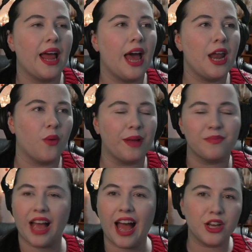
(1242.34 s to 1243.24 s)
But
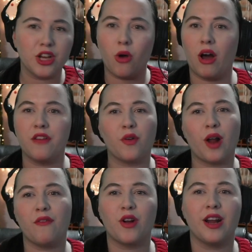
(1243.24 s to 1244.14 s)
anyway, I could go on
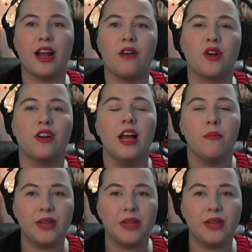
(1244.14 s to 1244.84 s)
forever and ever.